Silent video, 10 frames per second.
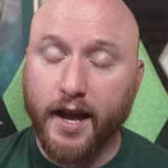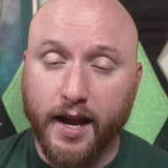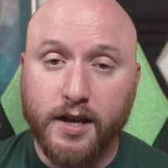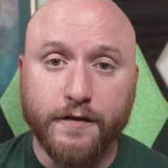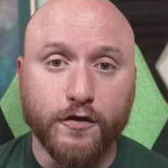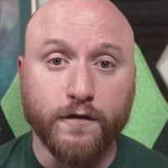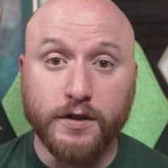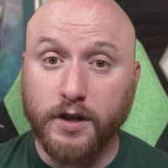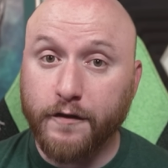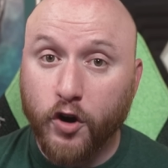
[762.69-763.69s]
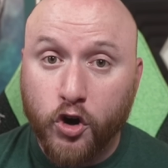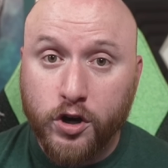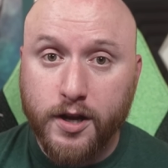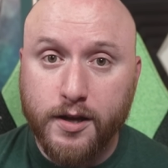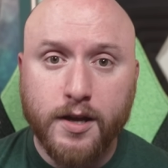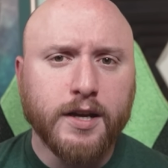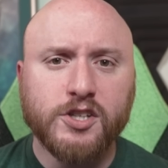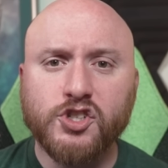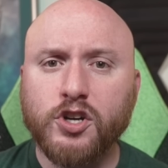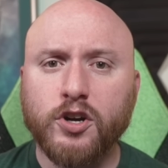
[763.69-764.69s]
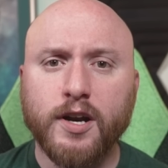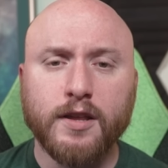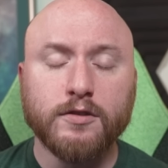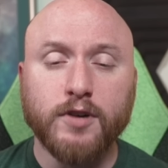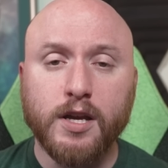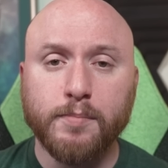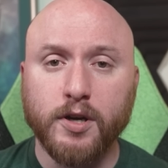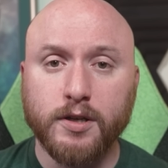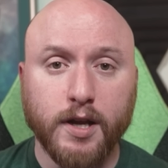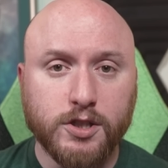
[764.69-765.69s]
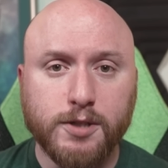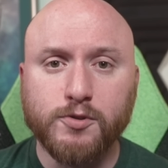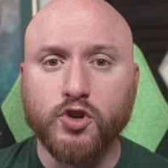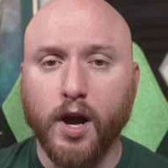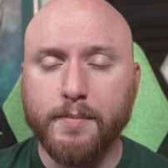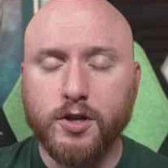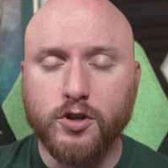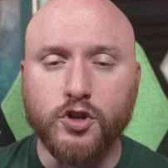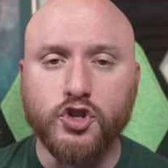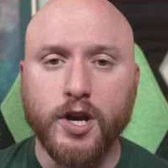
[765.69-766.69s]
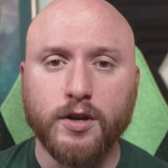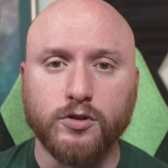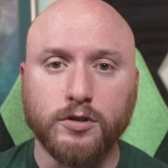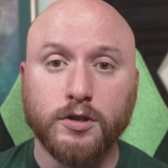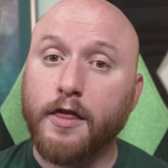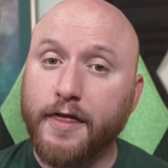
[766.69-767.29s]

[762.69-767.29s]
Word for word: And if you feel I've earned it, consider hitting the like button and subscribing to the channel.